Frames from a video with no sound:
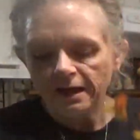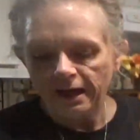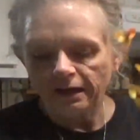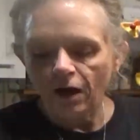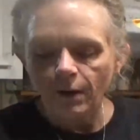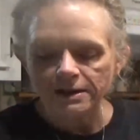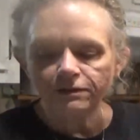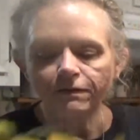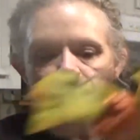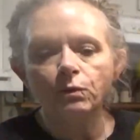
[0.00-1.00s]
And, oh, I
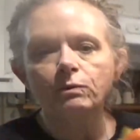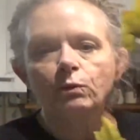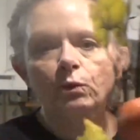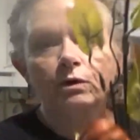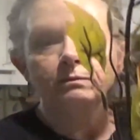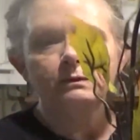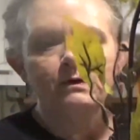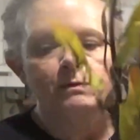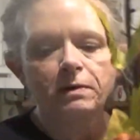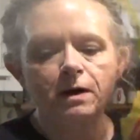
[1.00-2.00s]
did find one more
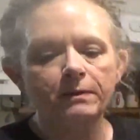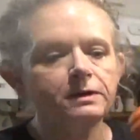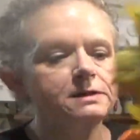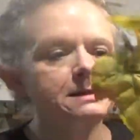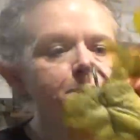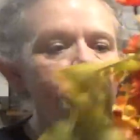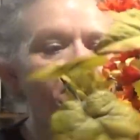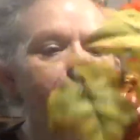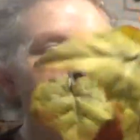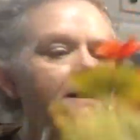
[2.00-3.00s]
of the pumpkins,
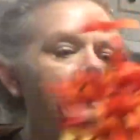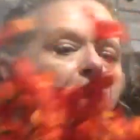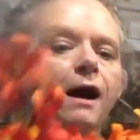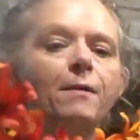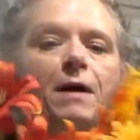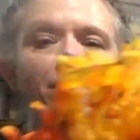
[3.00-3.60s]
but um,